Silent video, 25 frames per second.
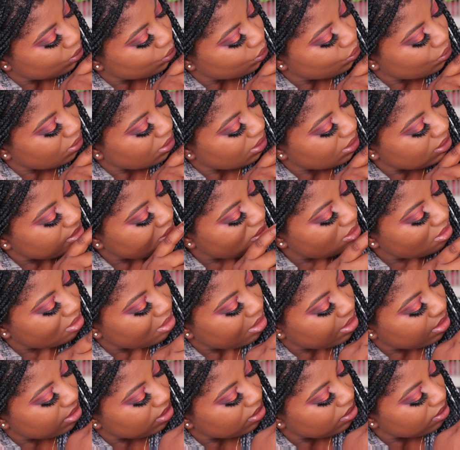Dries
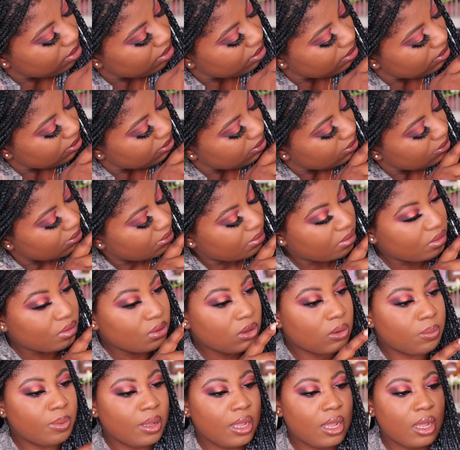down to
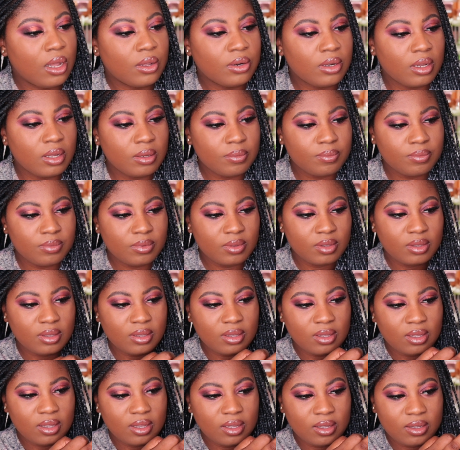a powder.
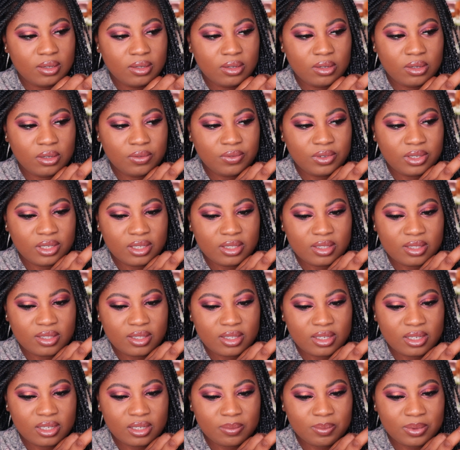I don't know if you can
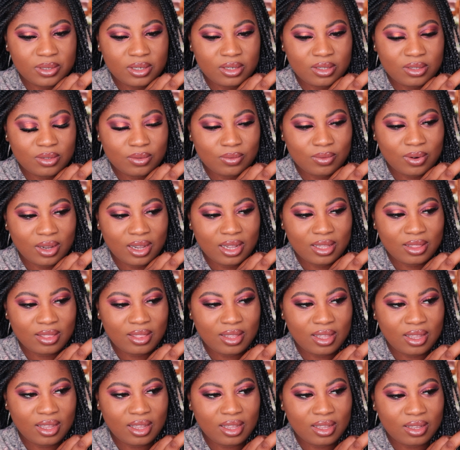see it, but it's right
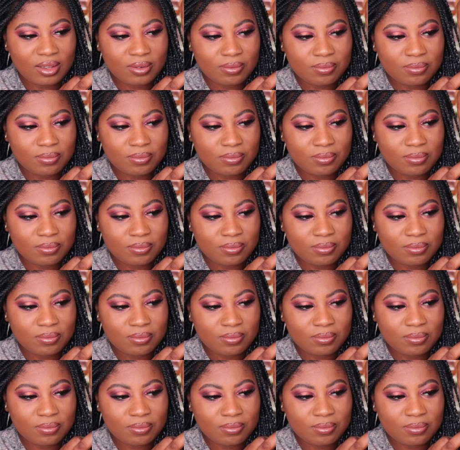there.